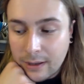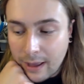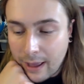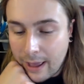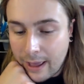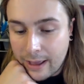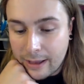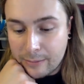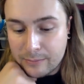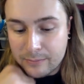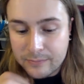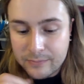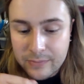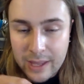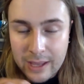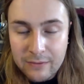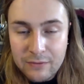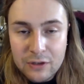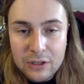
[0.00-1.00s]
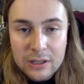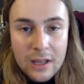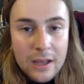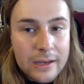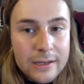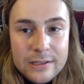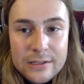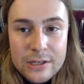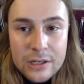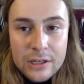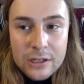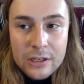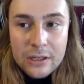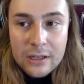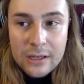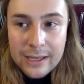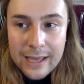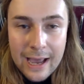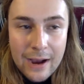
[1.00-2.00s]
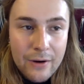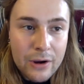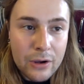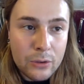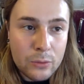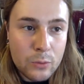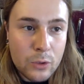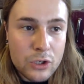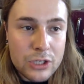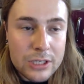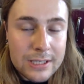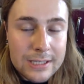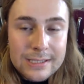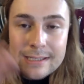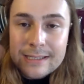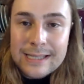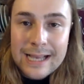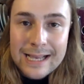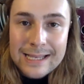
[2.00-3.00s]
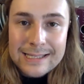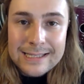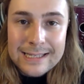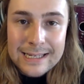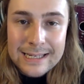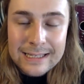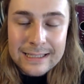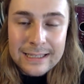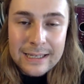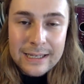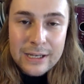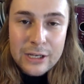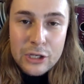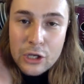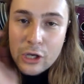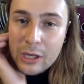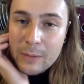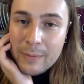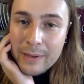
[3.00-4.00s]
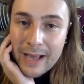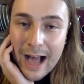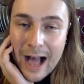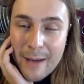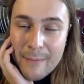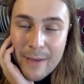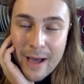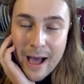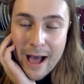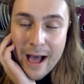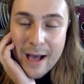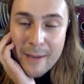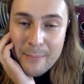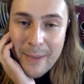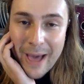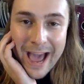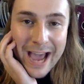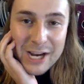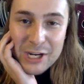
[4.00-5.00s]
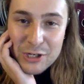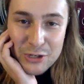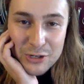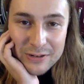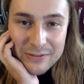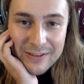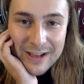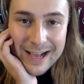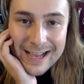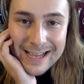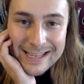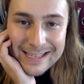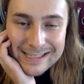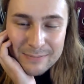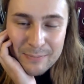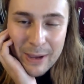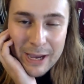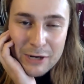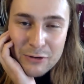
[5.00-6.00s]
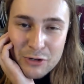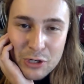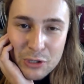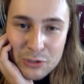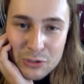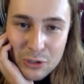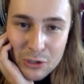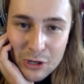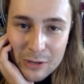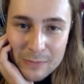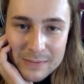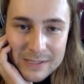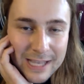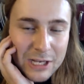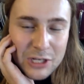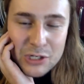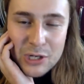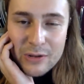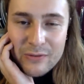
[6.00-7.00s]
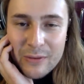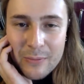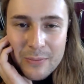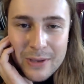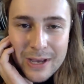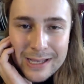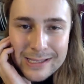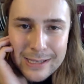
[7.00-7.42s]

If you'd like to carry on watching this disaster, you can become a patron of ours, patreon.com/Novympia.